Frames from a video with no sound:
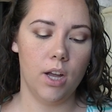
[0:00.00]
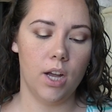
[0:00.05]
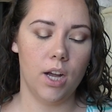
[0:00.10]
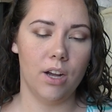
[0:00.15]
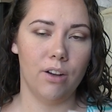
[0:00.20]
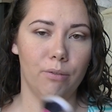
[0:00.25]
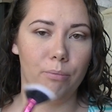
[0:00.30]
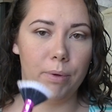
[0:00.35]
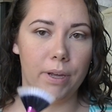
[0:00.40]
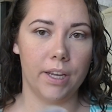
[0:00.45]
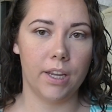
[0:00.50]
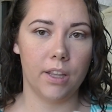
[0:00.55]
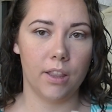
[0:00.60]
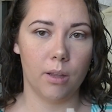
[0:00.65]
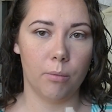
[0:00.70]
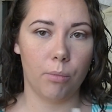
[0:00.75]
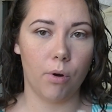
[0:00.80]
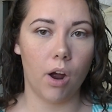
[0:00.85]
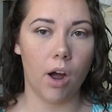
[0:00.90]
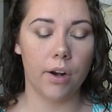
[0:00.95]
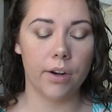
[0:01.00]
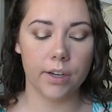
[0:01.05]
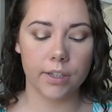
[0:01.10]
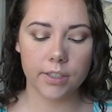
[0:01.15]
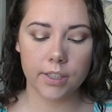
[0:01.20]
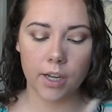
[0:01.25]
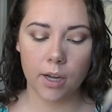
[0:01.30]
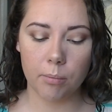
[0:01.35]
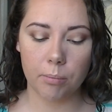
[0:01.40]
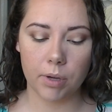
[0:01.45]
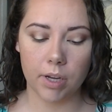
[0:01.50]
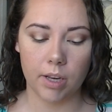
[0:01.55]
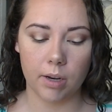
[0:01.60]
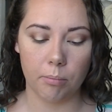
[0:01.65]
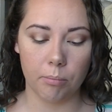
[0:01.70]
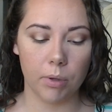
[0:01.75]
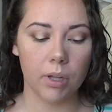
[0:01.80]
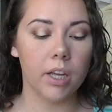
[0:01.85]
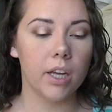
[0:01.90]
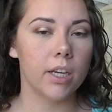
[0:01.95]
of picking the product up
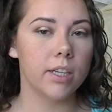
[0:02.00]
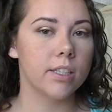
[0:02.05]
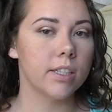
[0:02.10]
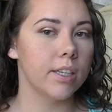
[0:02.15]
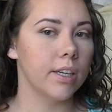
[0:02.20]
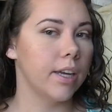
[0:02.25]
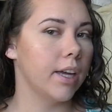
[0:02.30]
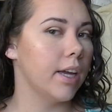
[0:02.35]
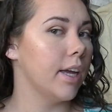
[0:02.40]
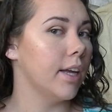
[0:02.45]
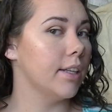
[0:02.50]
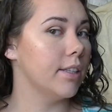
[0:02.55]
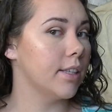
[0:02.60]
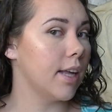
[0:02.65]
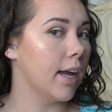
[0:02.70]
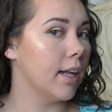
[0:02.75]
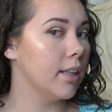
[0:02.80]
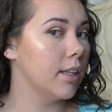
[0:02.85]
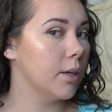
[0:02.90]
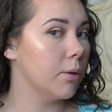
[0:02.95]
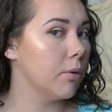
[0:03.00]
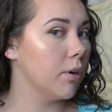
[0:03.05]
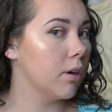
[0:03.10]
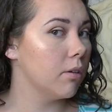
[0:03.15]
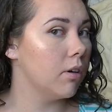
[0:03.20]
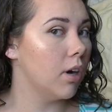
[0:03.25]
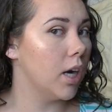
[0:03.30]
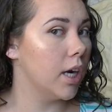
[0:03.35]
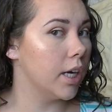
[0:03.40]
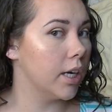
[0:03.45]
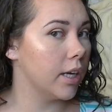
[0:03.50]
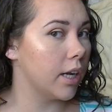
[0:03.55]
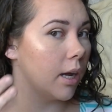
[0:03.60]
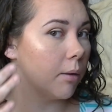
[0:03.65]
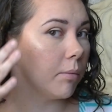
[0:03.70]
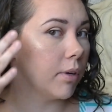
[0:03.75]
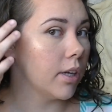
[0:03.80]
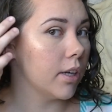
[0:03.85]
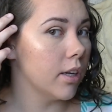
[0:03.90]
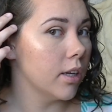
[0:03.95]
and placing it exactly where I wanted it. I
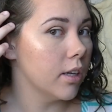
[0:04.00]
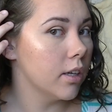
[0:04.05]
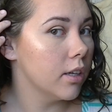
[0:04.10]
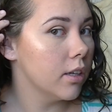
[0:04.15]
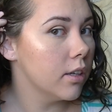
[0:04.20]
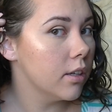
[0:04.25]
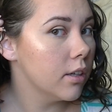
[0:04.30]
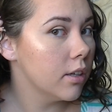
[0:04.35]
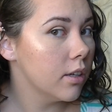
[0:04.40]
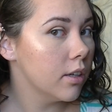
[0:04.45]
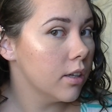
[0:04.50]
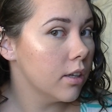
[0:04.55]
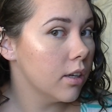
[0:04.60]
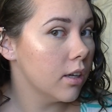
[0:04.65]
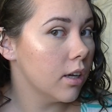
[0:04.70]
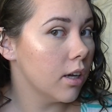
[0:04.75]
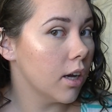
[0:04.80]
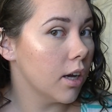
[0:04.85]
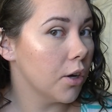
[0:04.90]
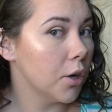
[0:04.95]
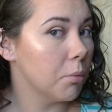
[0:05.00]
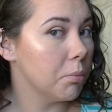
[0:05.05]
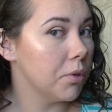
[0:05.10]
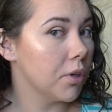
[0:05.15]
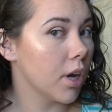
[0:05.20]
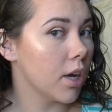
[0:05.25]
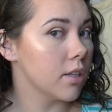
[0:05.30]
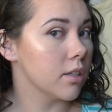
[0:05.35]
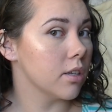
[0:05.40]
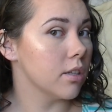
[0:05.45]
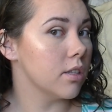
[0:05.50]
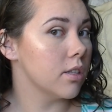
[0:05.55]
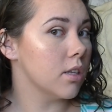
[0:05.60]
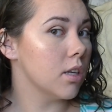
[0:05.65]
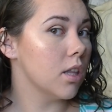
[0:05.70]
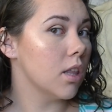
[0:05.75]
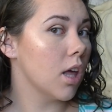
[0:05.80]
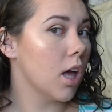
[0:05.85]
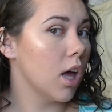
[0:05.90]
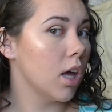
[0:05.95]
mean, I hope you guys can
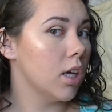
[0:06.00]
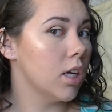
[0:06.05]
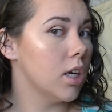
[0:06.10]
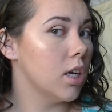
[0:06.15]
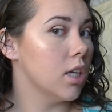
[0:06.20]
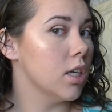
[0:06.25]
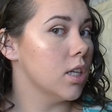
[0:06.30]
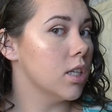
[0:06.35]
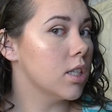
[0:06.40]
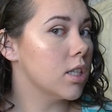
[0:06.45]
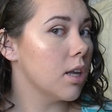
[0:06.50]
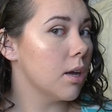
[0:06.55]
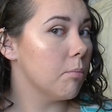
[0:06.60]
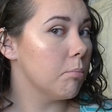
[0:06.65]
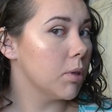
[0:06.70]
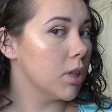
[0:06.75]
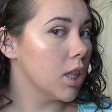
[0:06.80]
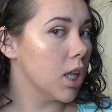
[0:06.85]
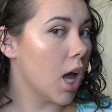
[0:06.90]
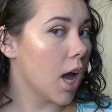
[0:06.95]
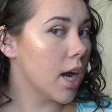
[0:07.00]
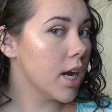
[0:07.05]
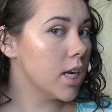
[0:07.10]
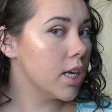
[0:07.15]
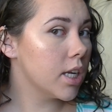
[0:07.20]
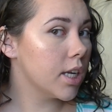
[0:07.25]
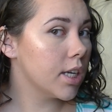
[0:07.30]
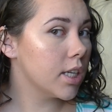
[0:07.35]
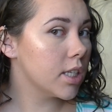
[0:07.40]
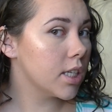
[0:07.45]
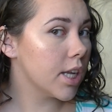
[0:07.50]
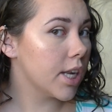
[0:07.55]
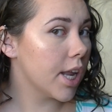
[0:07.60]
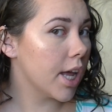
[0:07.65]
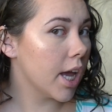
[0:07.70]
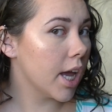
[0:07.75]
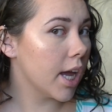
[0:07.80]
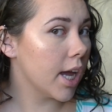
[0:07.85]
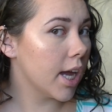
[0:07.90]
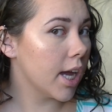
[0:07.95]
see that. It is blinding
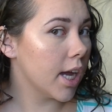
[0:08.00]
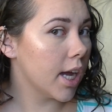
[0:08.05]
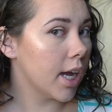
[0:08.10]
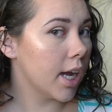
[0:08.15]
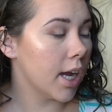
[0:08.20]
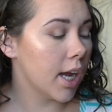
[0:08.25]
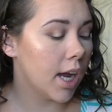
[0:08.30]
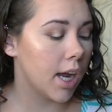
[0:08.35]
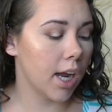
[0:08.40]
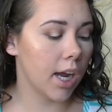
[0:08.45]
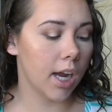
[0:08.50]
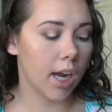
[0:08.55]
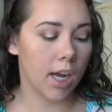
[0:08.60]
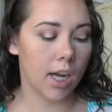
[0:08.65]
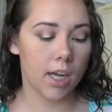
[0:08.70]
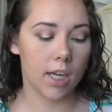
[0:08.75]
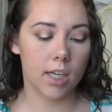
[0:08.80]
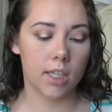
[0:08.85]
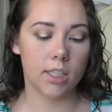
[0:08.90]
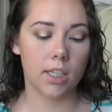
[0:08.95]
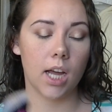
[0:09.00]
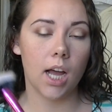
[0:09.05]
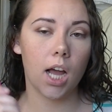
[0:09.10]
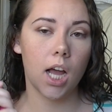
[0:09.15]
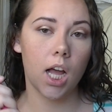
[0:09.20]
today, and